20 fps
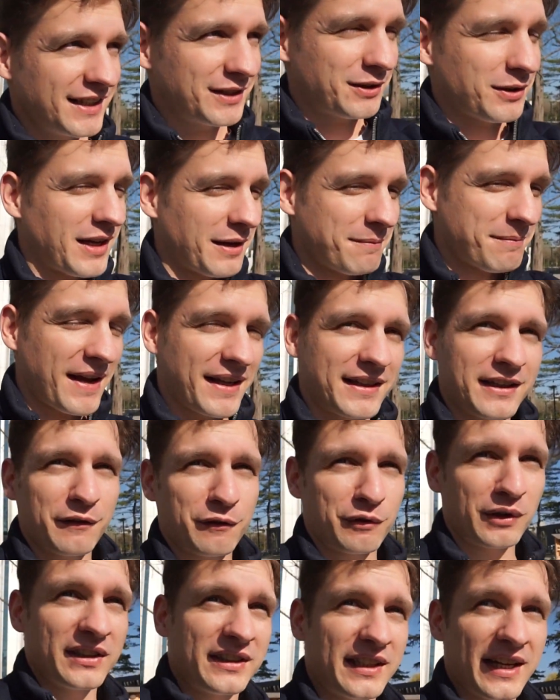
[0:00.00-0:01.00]
you can make
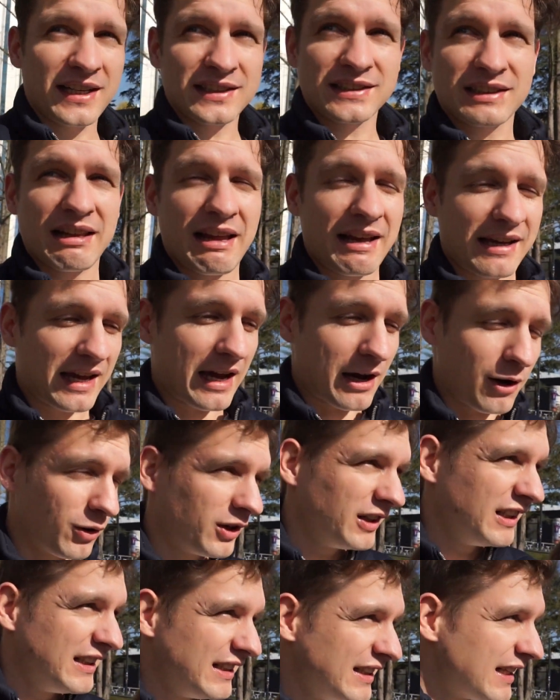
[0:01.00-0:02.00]
different tests like how
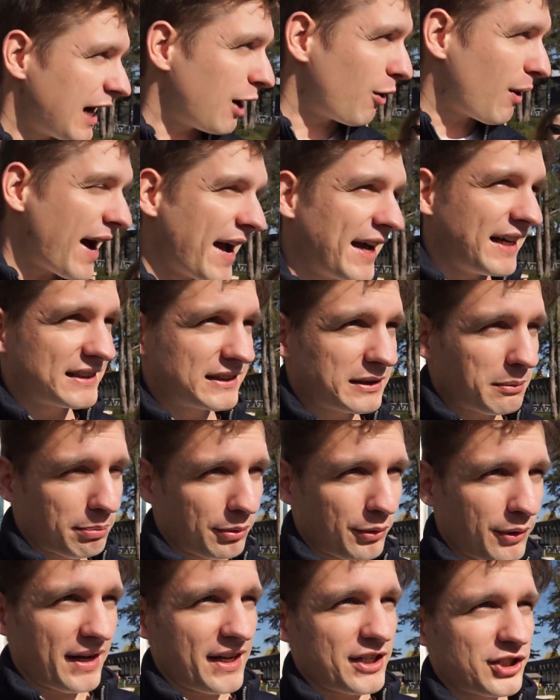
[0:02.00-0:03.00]
how high is the
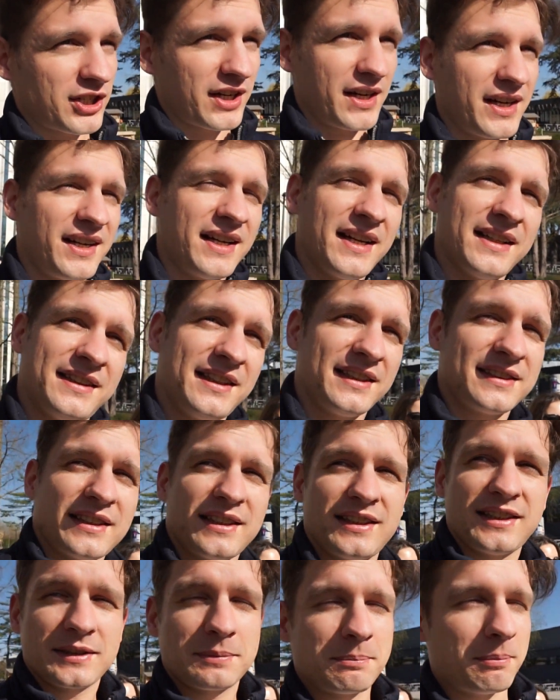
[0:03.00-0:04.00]
pressure at this at this
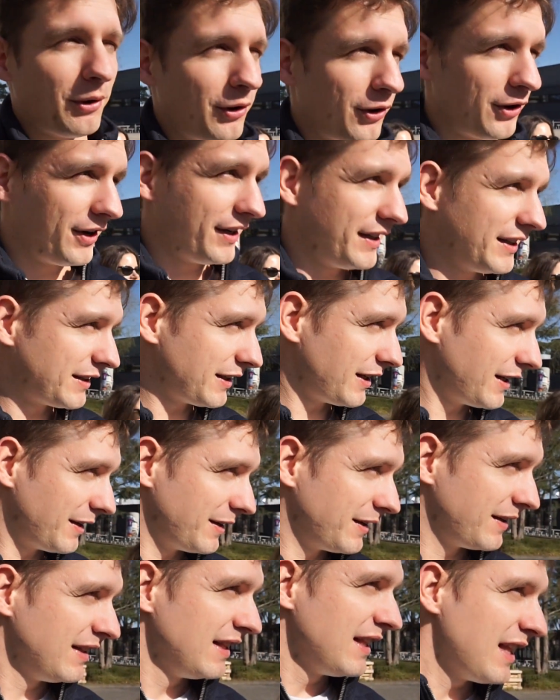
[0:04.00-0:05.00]
point uh,
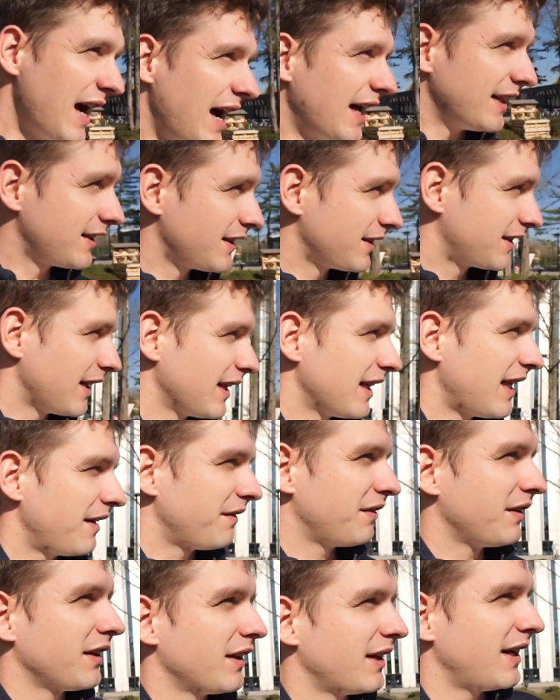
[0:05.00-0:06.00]
under the
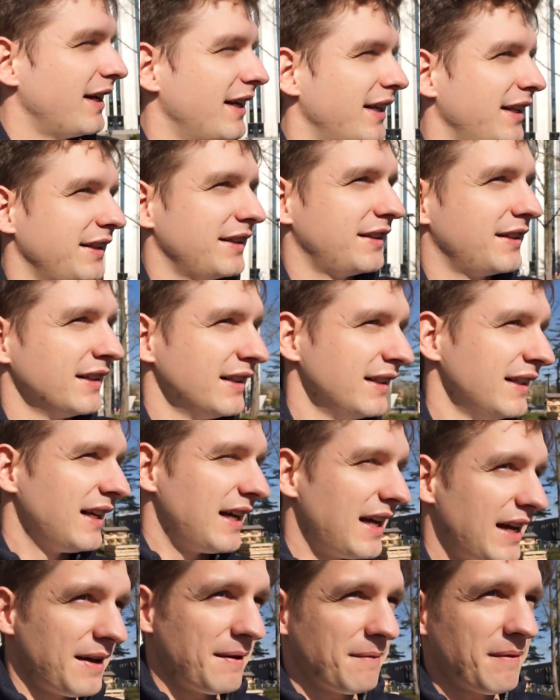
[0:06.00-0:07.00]
level, and
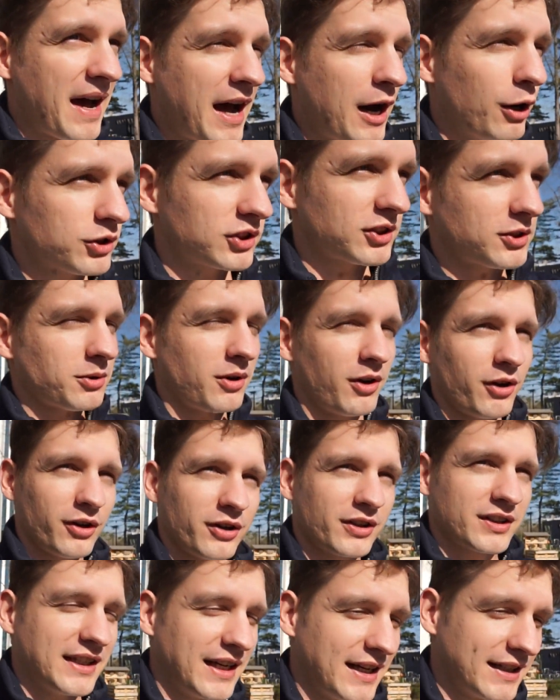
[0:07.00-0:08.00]
um, how strong
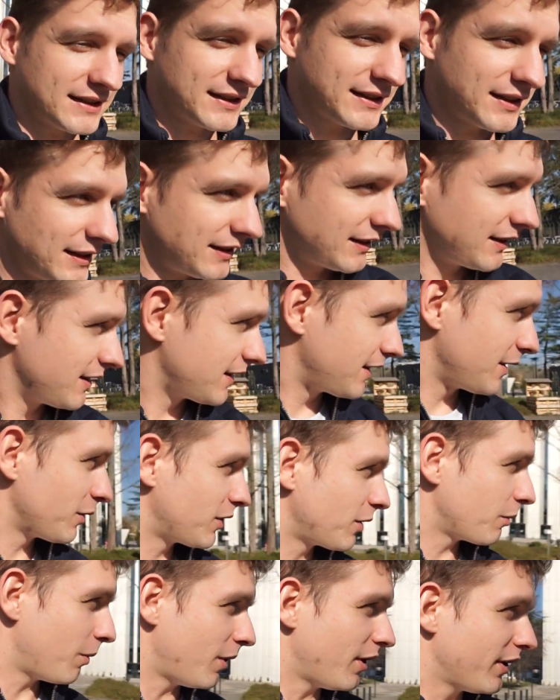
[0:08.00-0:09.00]
does uh, the, the
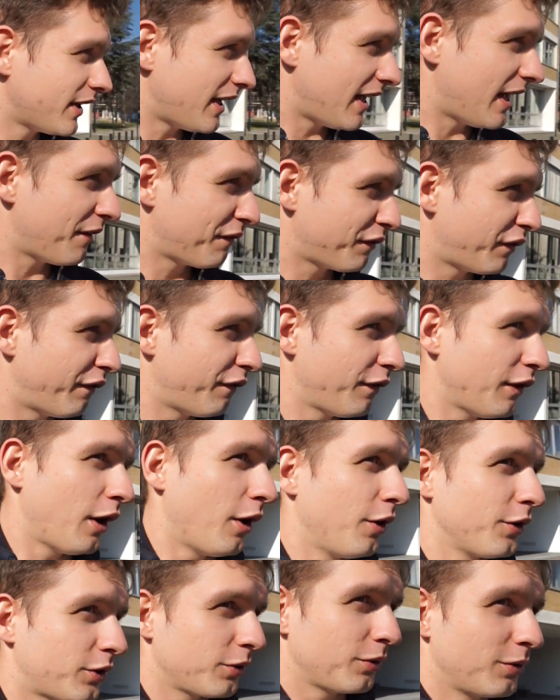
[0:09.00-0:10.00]
water have to flow
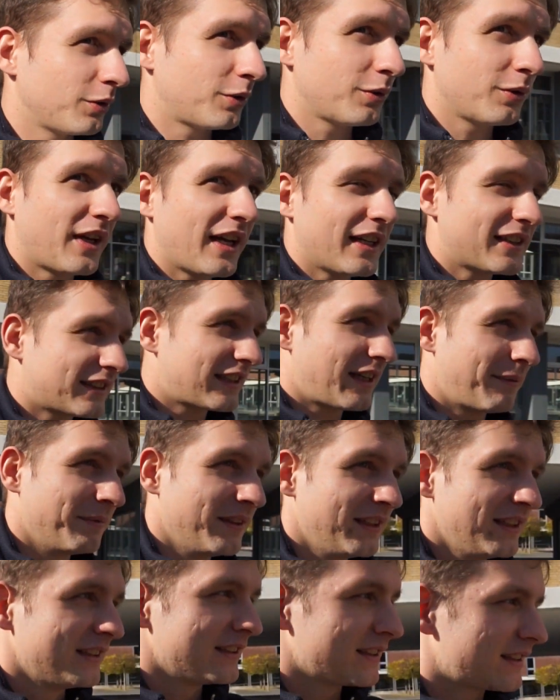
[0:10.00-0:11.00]
to to get some Wait,
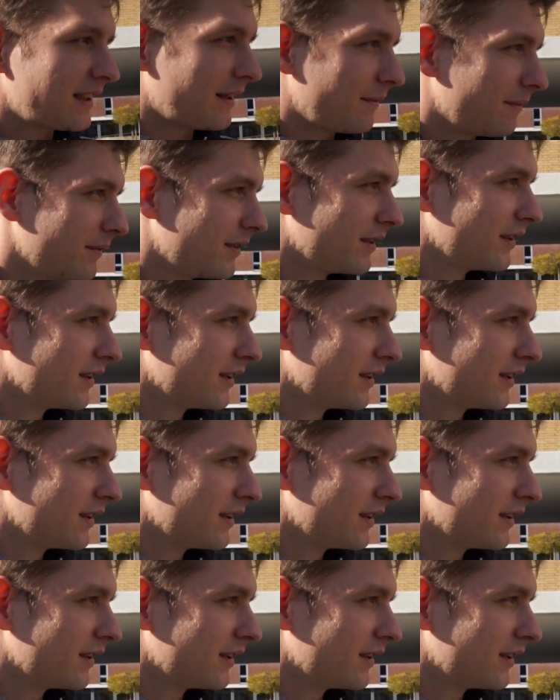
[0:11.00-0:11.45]
some.